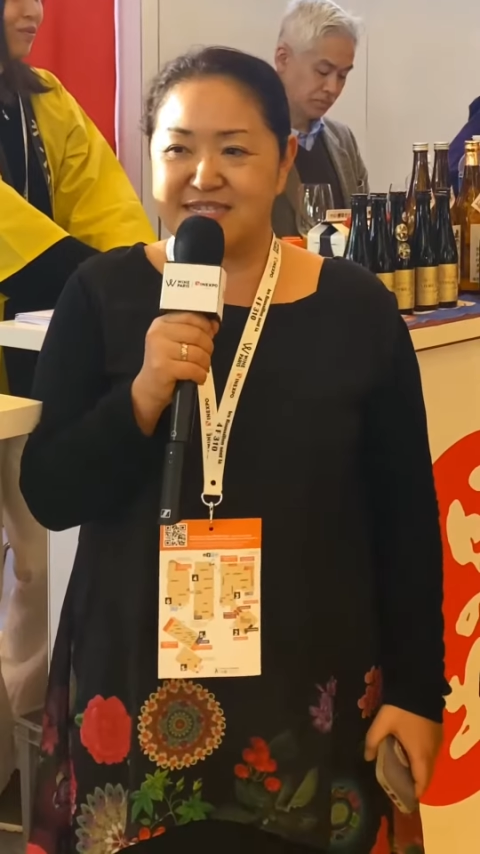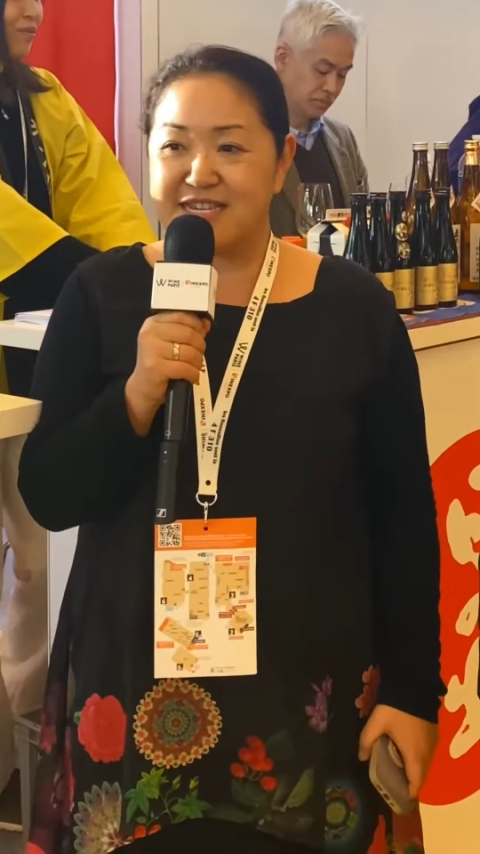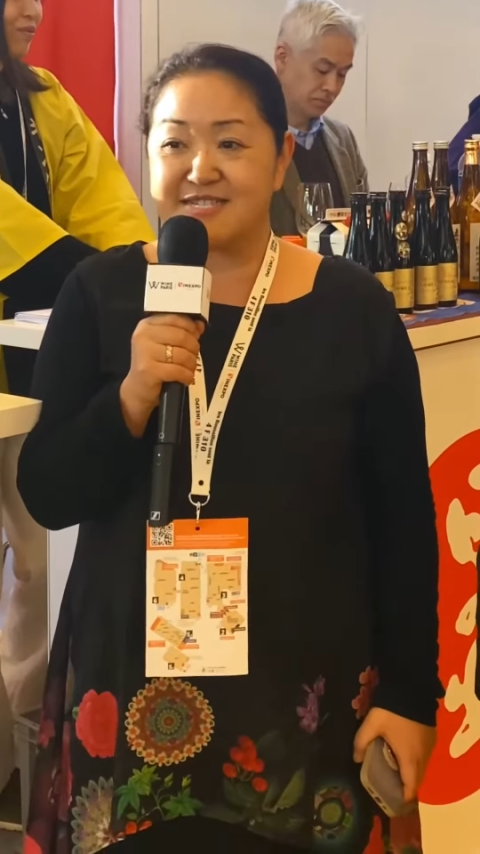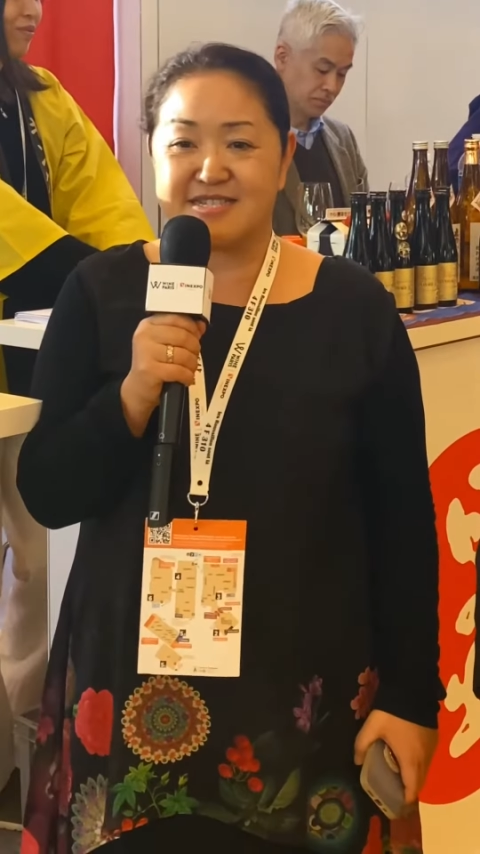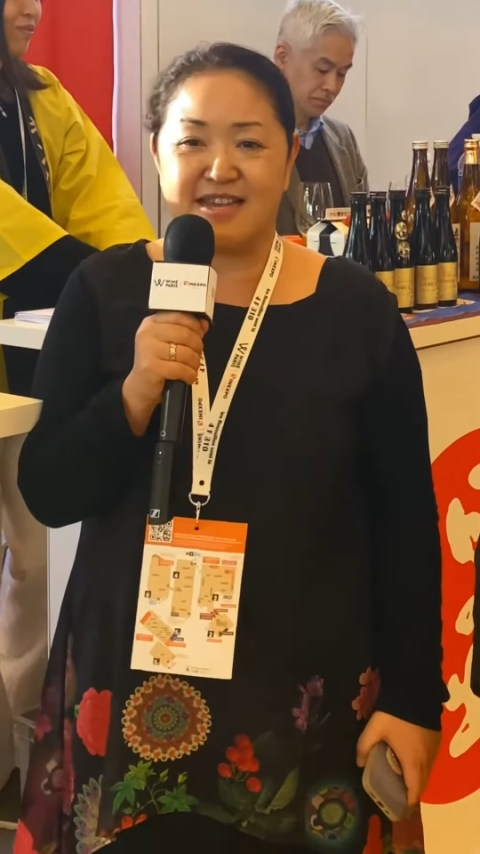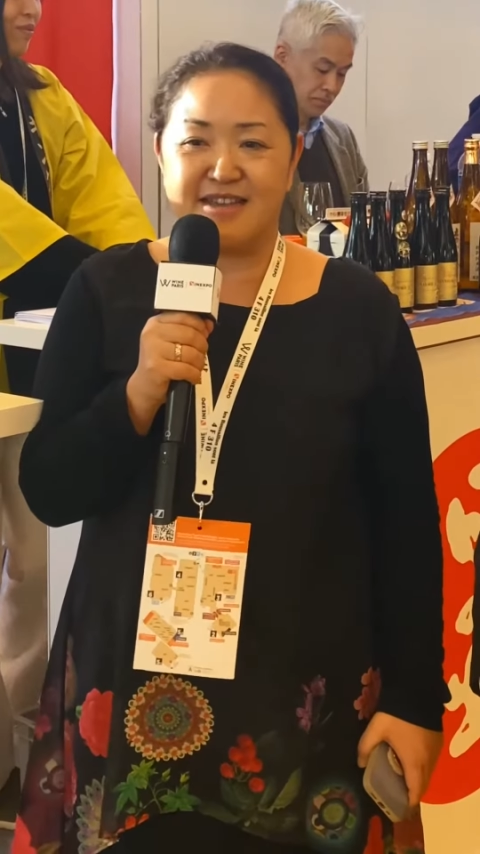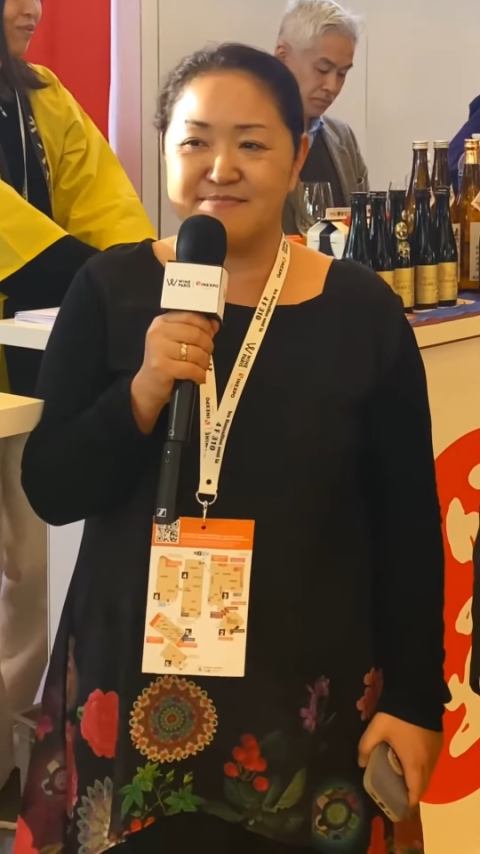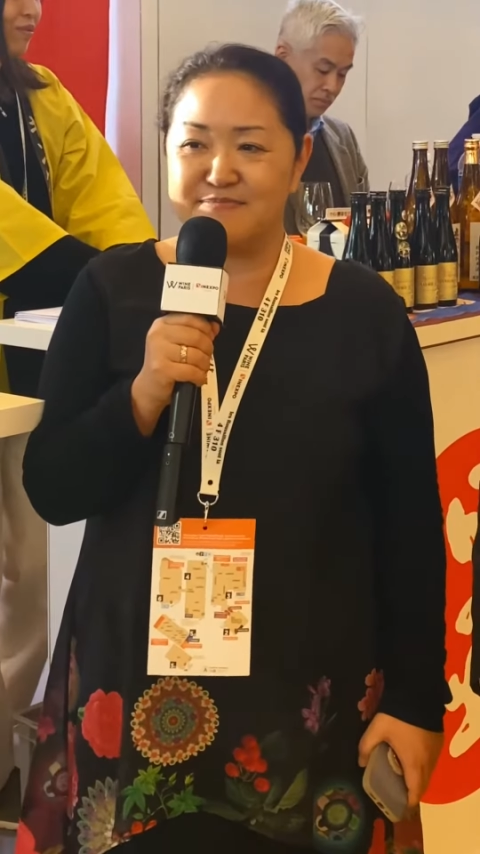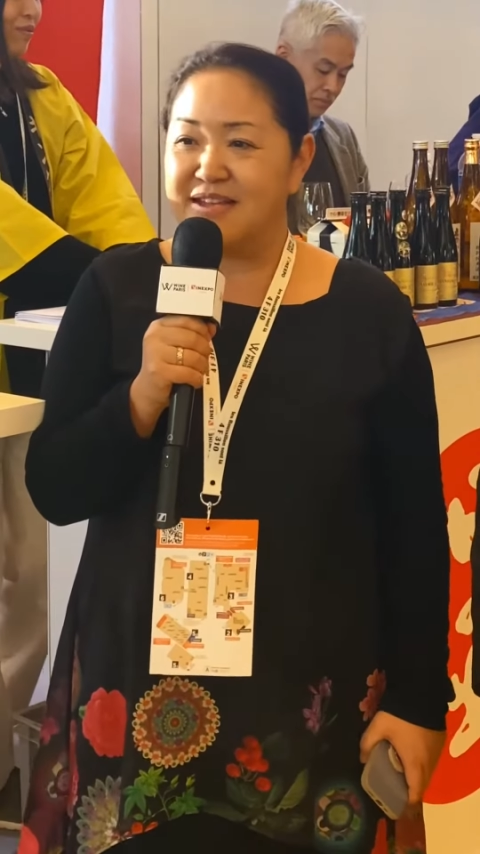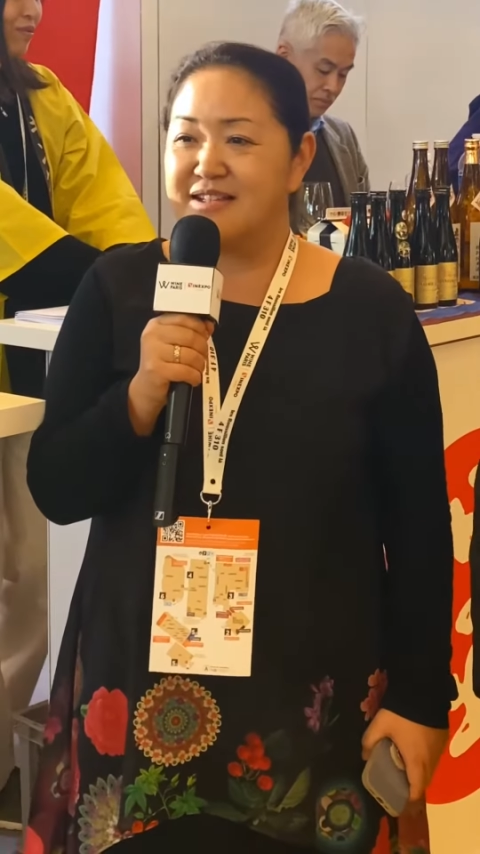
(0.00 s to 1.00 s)

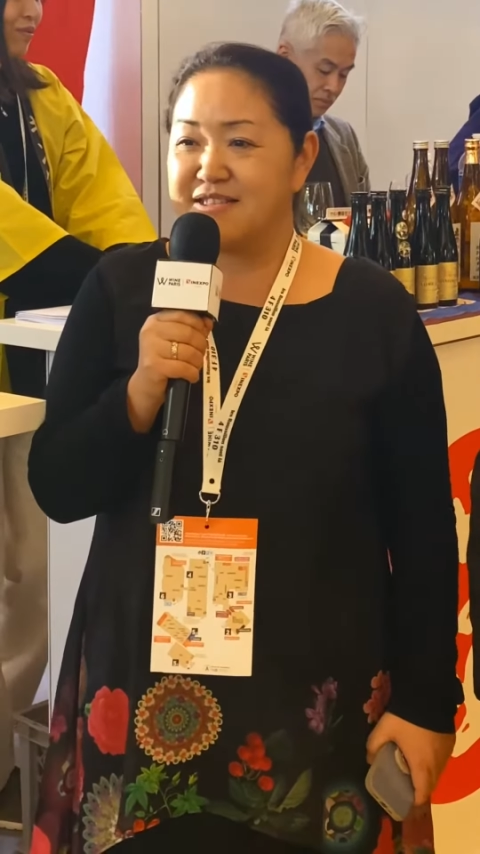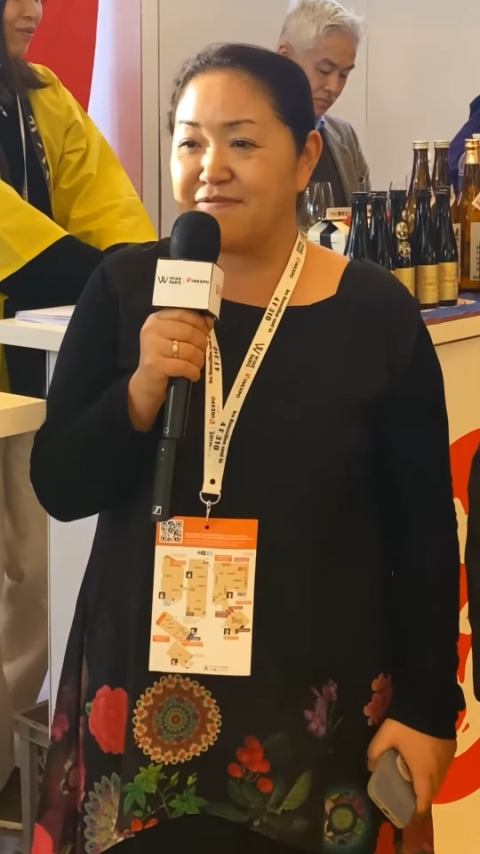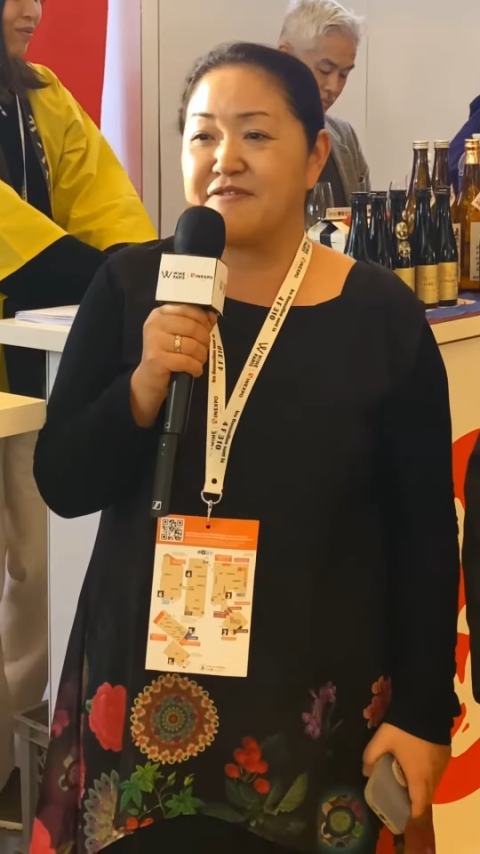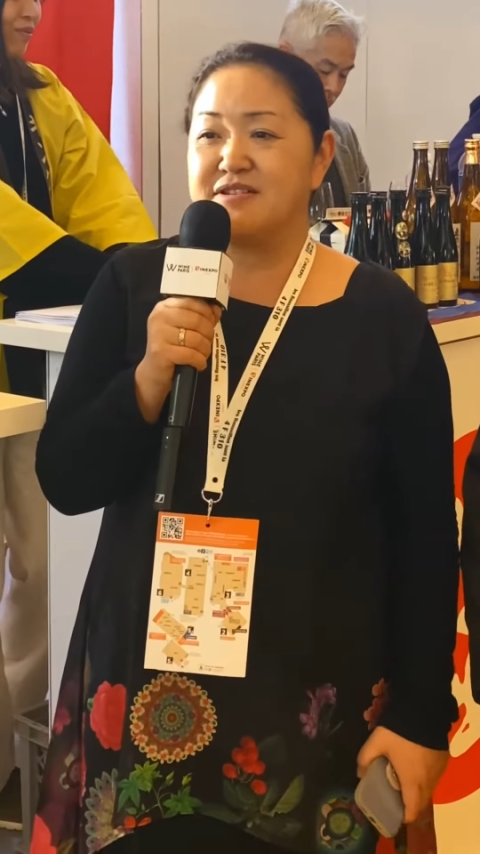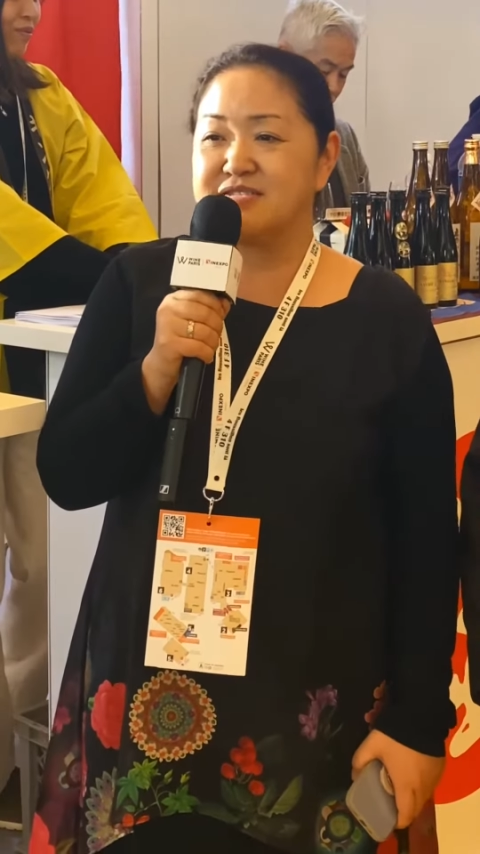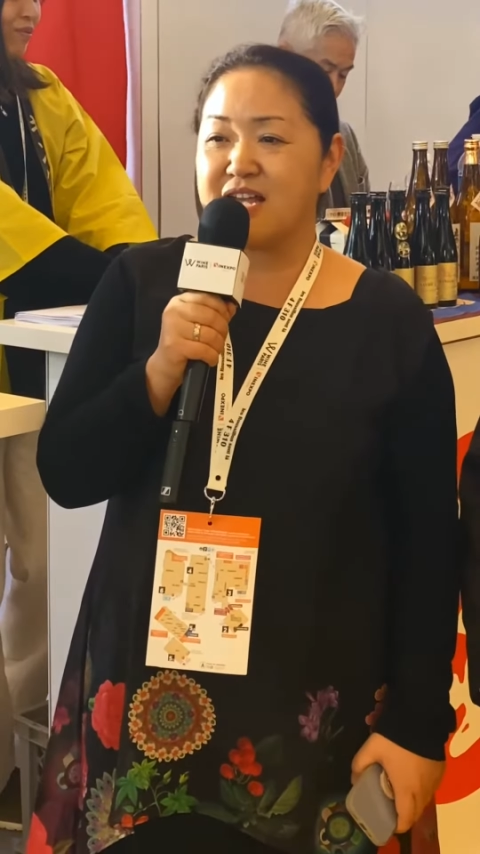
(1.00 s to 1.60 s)
16 different